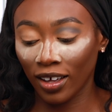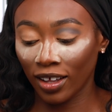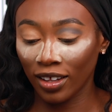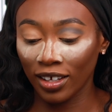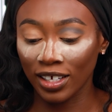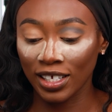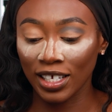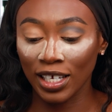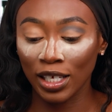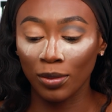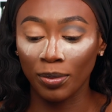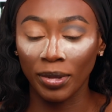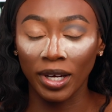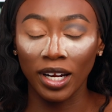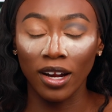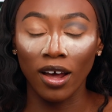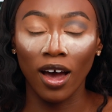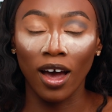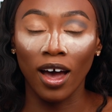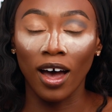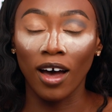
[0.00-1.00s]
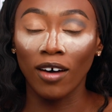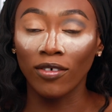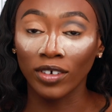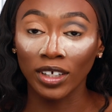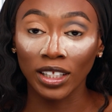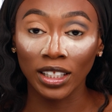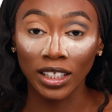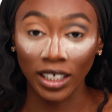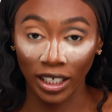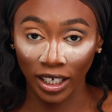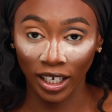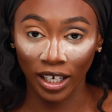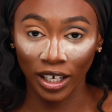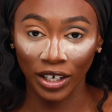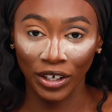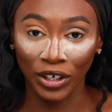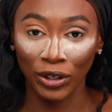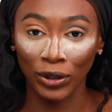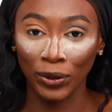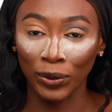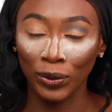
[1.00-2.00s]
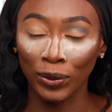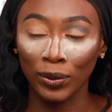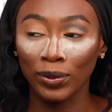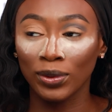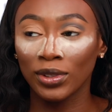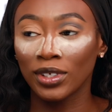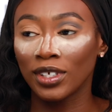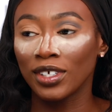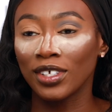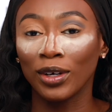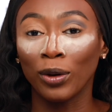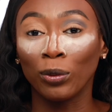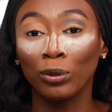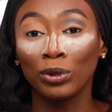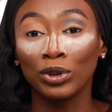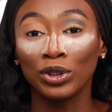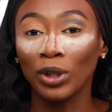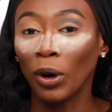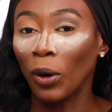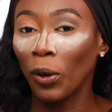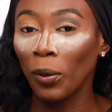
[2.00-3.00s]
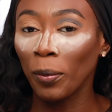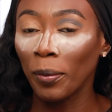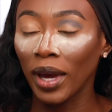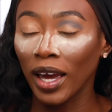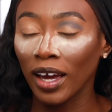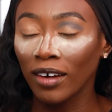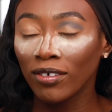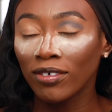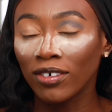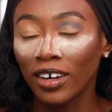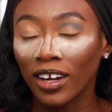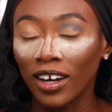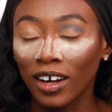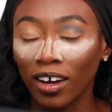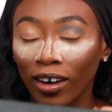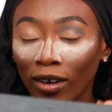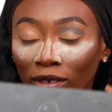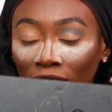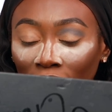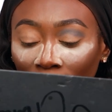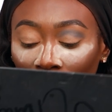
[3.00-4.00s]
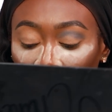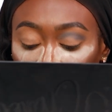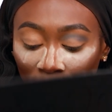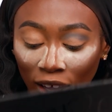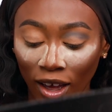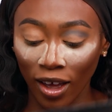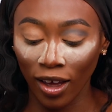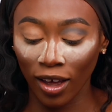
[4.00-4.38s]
This has been heavily used, so don't make fun of it